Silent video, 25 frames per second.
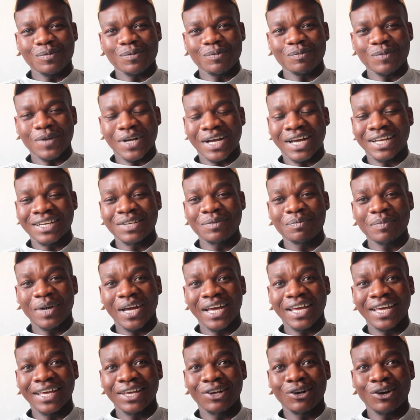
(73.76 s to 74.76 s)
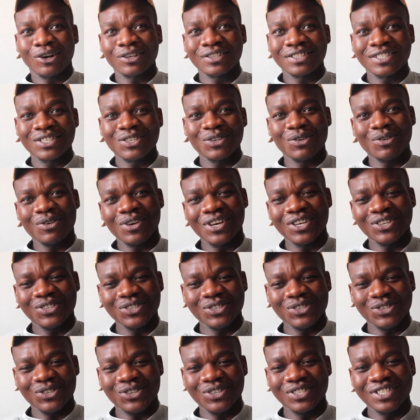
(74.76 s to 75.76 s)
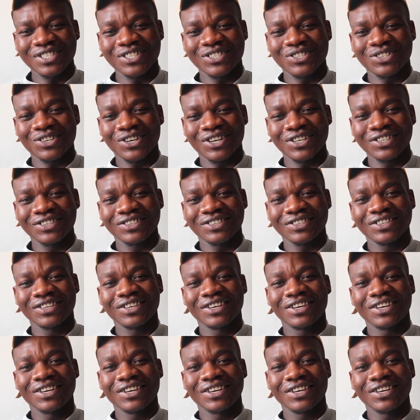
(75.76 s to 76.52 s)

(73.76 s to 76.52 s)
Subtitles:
How did my content creation journey start?